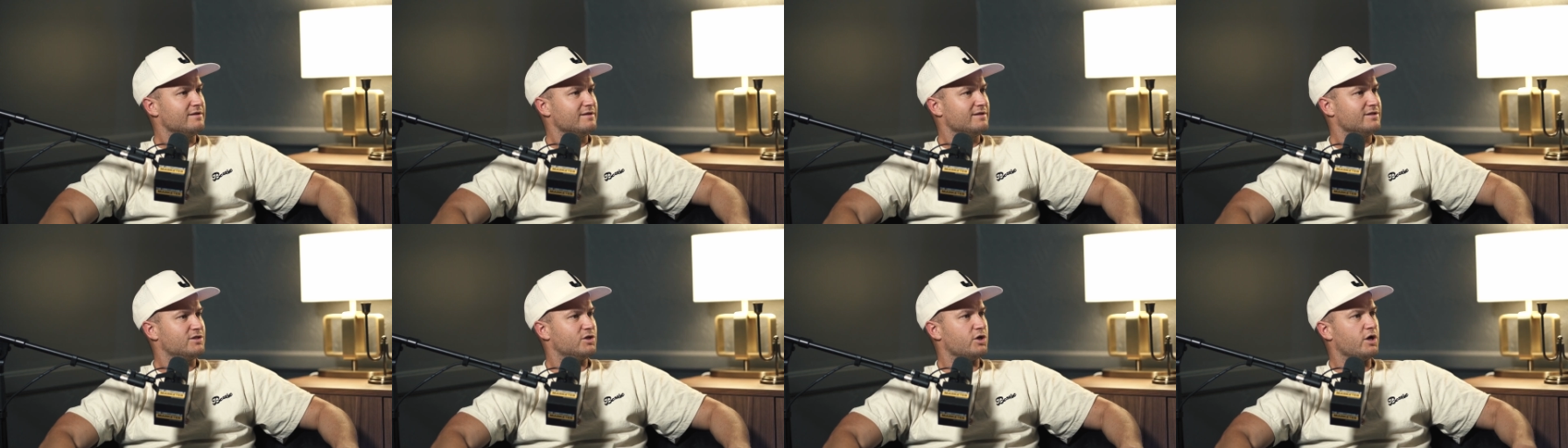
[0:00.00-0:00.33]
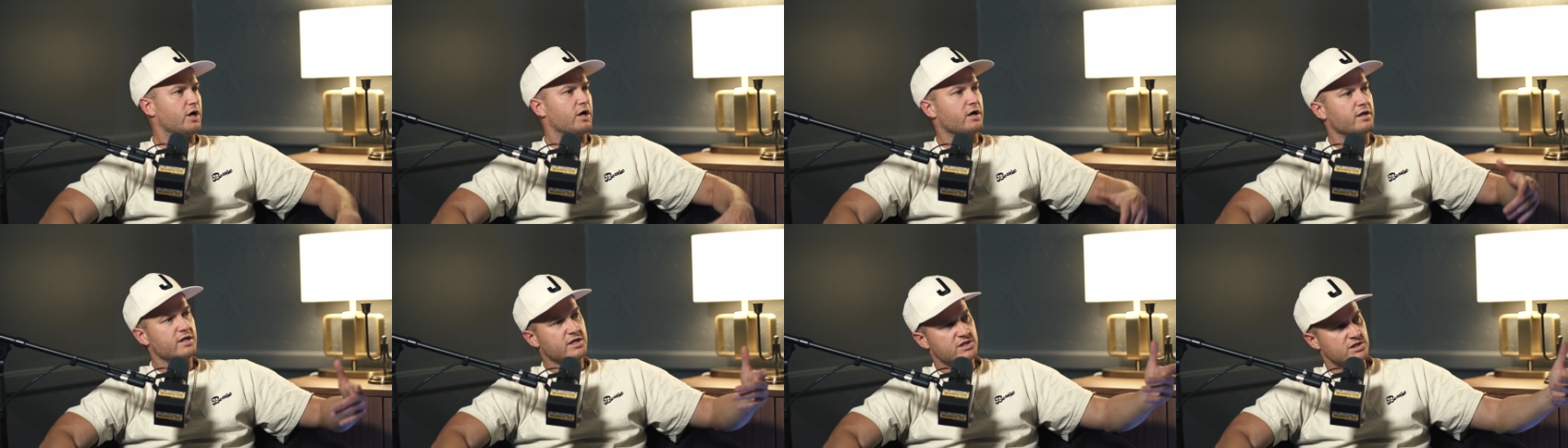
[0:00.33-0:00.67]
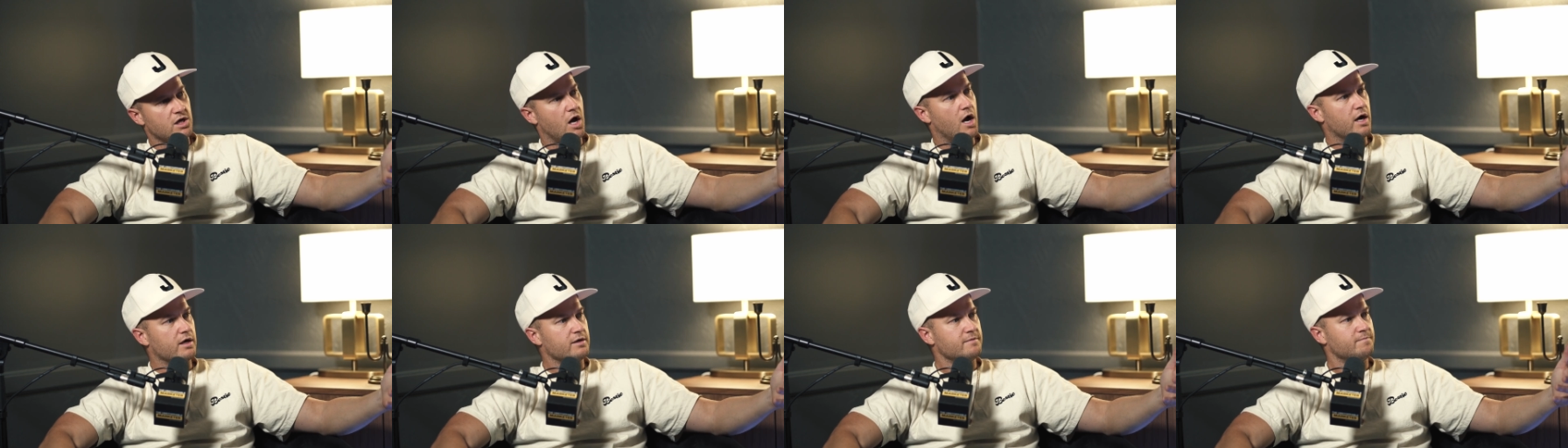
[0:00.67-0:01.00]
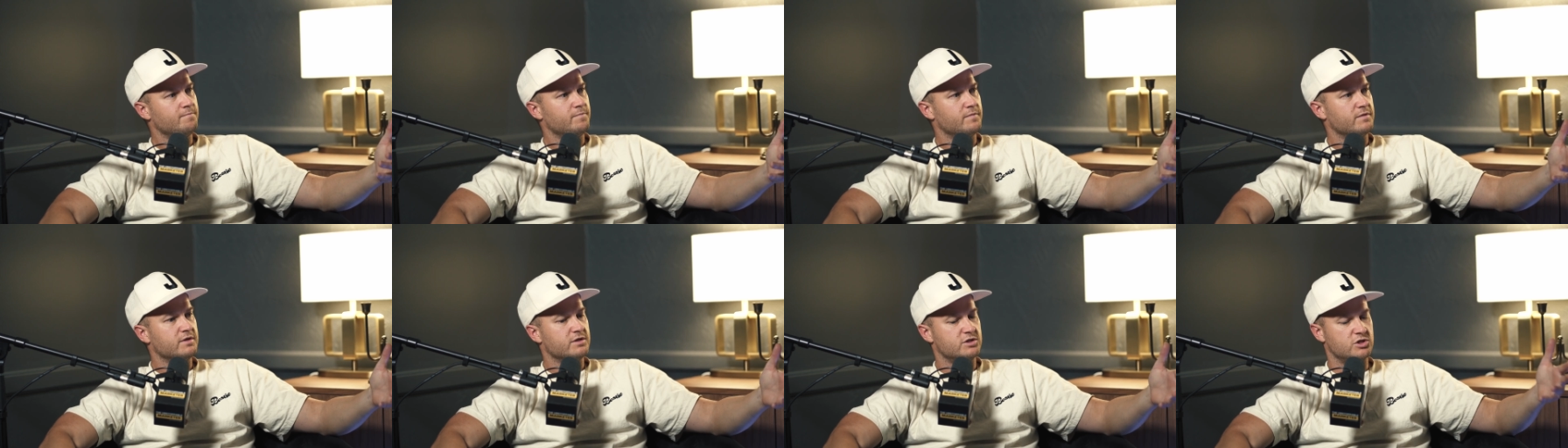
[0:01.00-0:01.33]
So you hear the song.
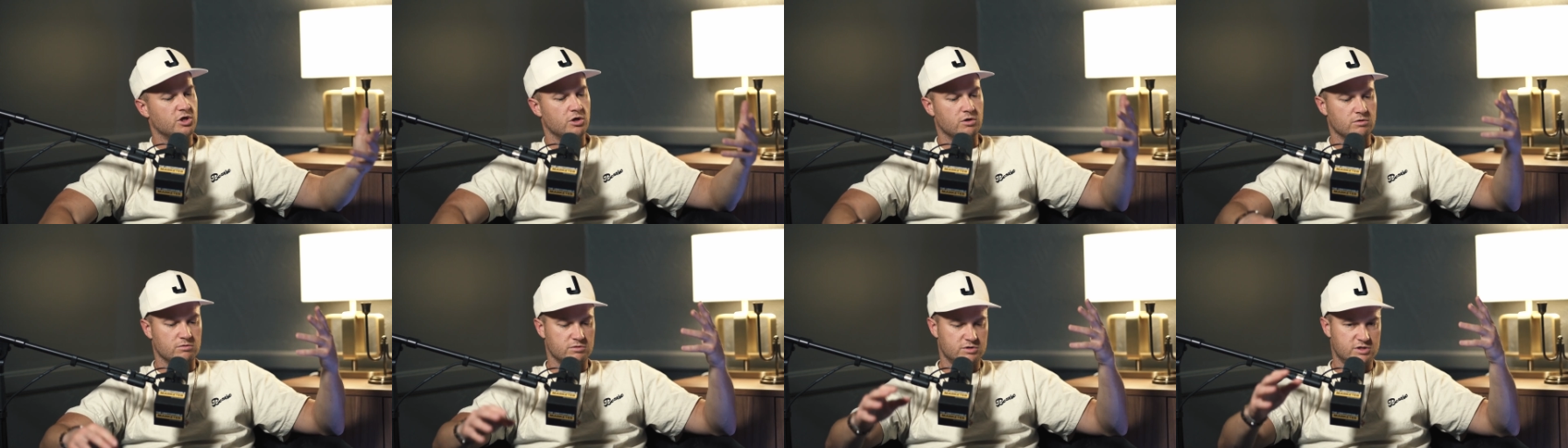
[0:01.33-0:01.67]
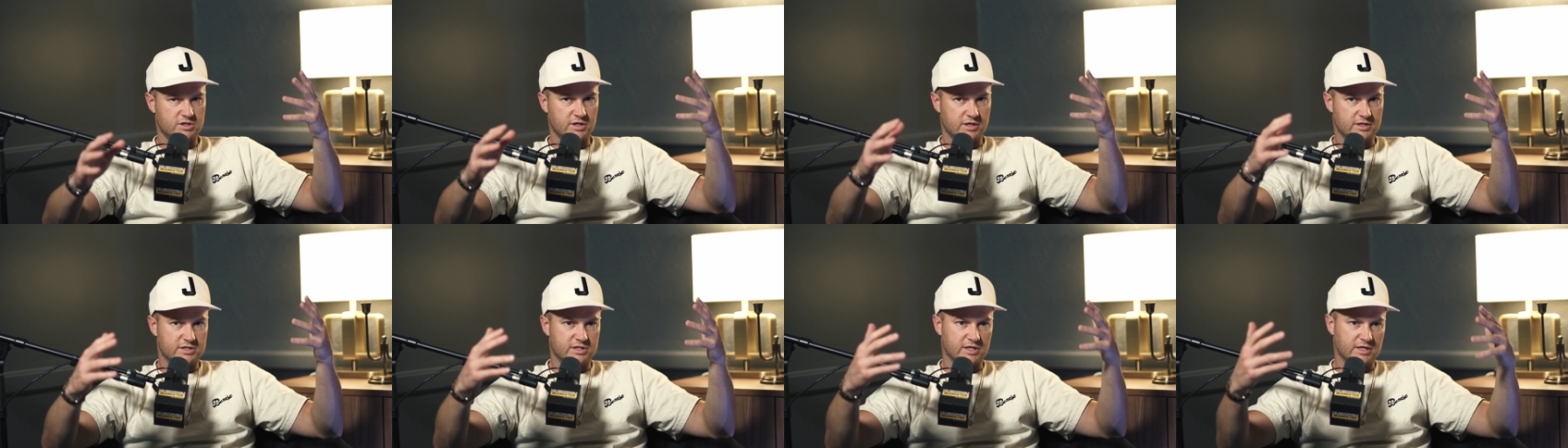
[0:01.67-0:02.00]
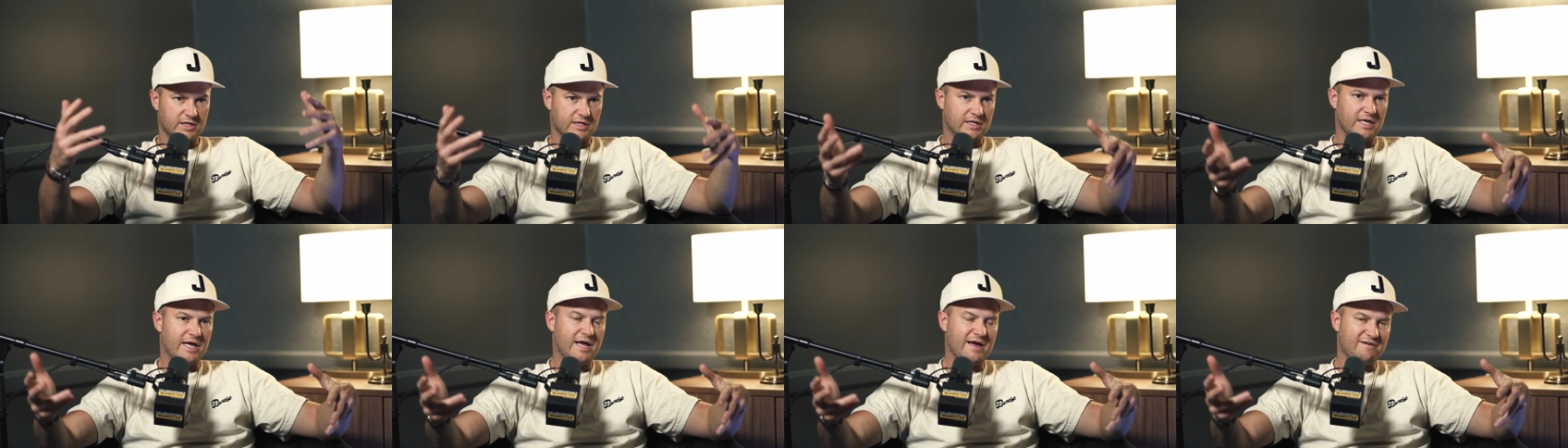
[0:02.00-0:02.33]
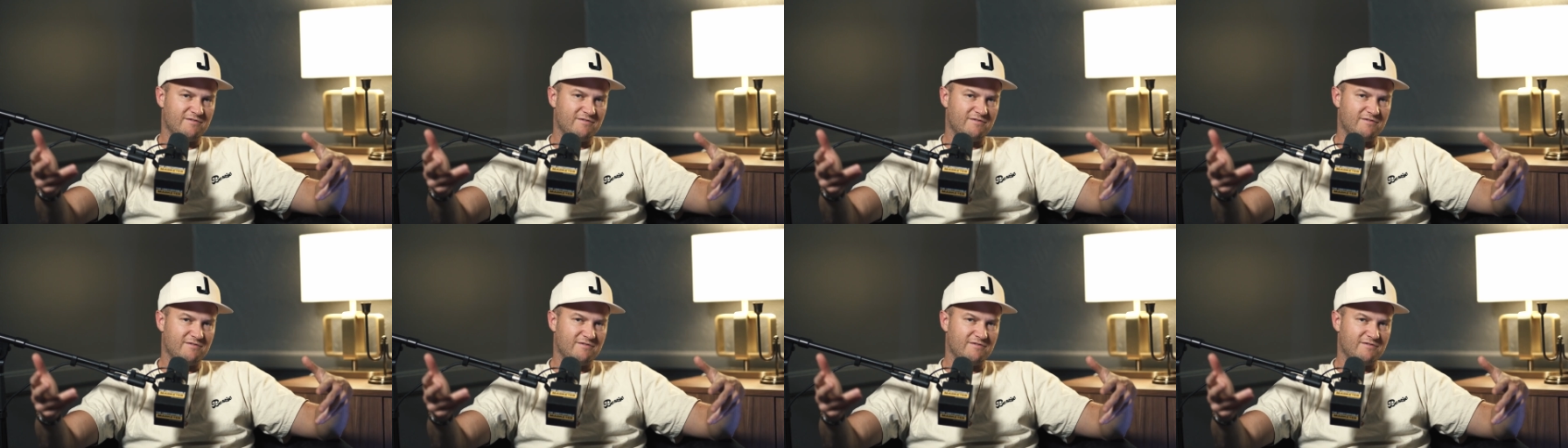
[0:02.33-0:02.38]
So to let